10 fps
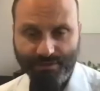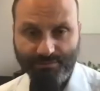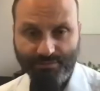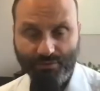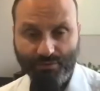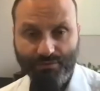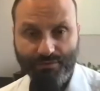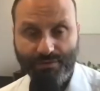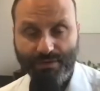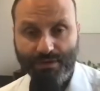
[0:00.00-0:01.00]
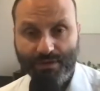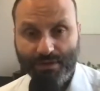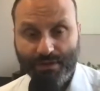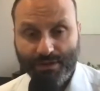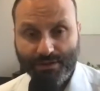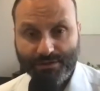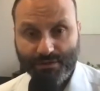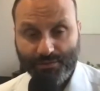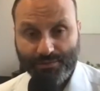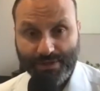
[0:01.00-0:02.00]
important
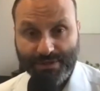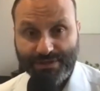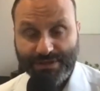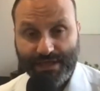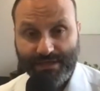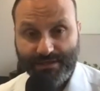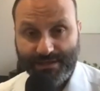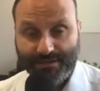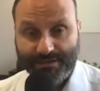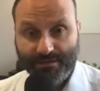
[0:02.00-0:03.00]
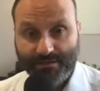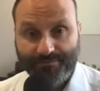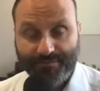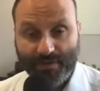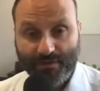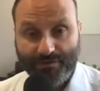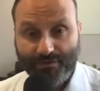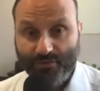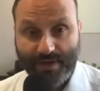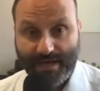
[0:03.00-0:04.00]
to appreciate that
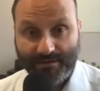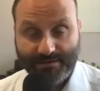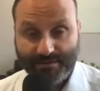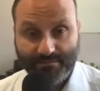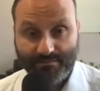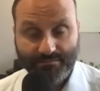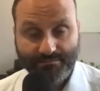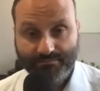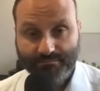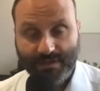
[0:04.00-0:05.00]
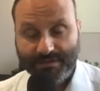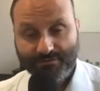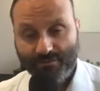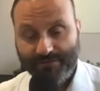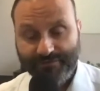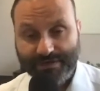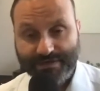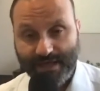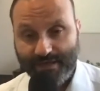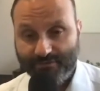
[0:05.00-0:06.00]
throughout not even a
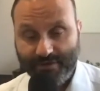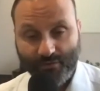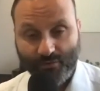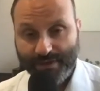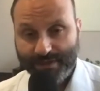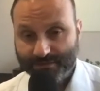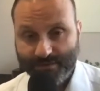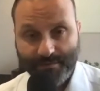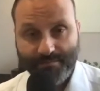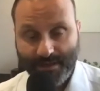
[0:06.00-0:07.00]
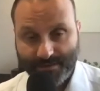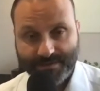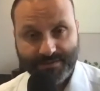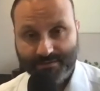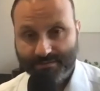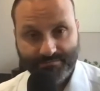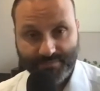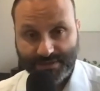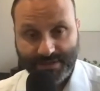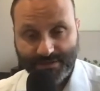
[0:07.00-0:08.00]
day, throughout weeks, throughout months,
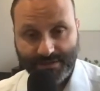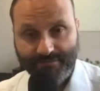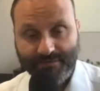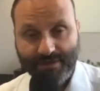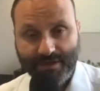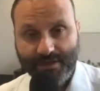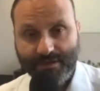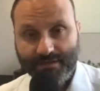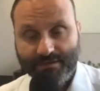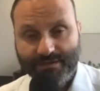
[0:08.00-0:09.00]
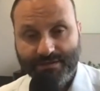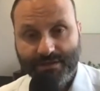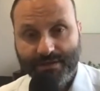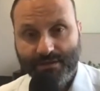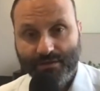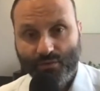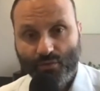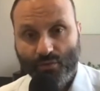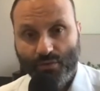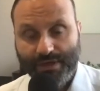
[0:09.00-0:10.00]
potentially even years,
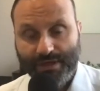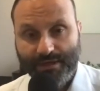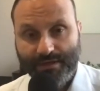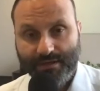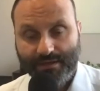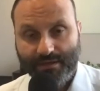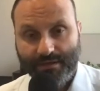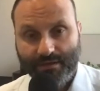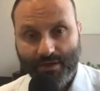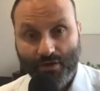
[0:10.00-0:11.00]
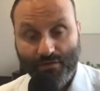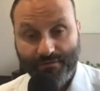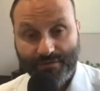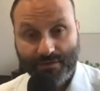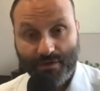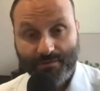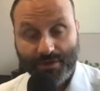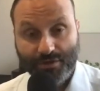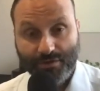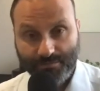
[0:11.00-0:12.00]
we over time
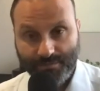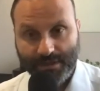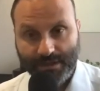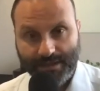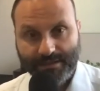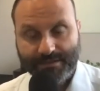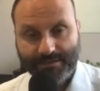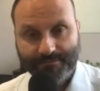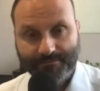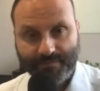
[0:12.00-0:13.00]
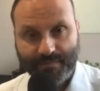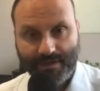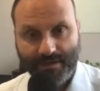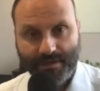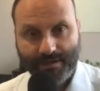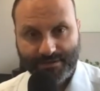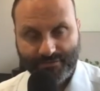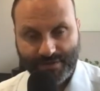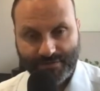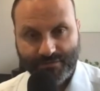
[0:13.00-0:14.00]
accumulate uh, a
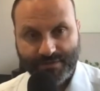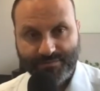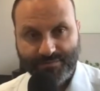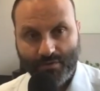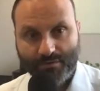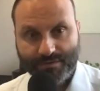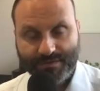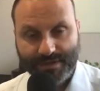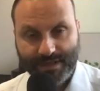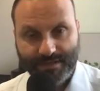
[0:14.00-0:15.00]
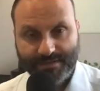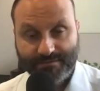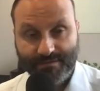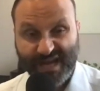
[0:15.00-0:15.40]
stress response that is an